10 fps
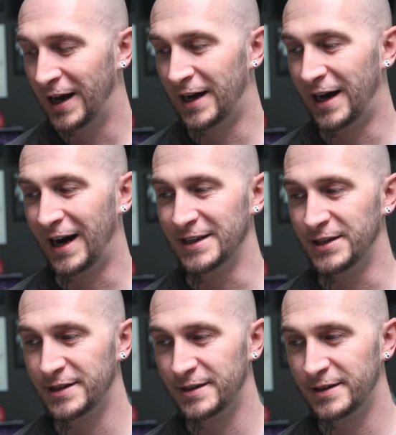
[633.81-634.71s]
I
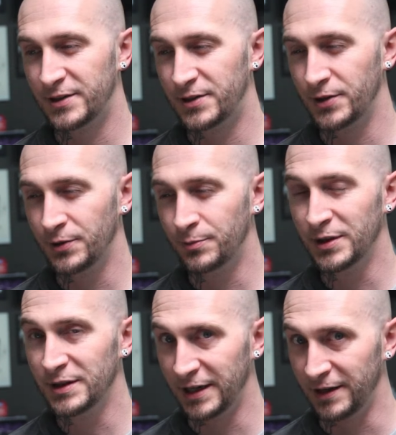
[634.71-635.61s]
do
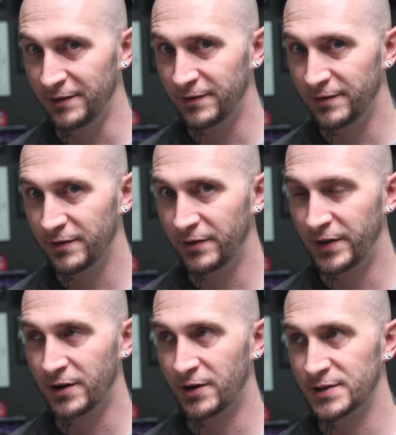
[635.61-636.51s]
believe
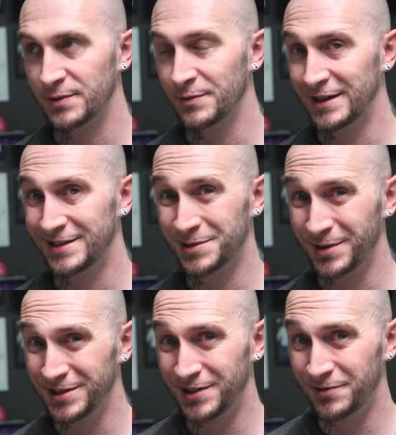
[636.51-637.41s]
there are some less
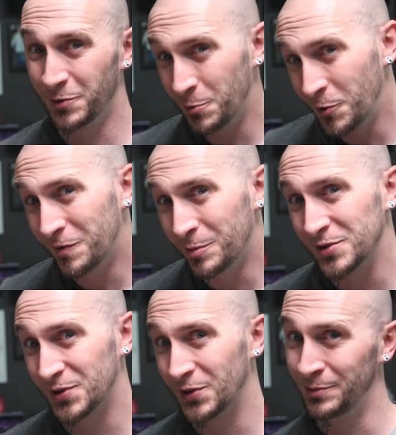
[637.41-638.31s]
expensive
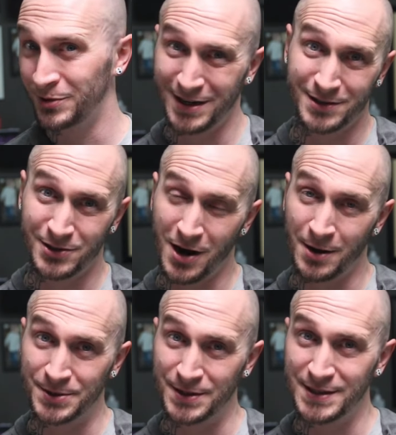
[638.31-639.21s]
removable screen protector
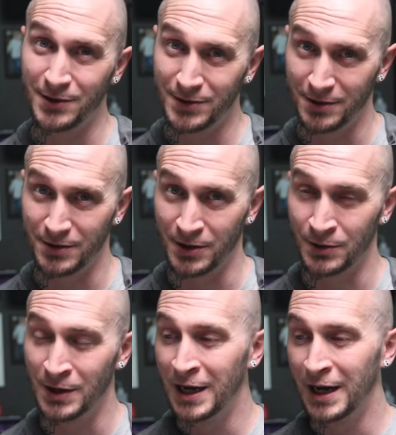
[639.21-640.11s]
options out there though.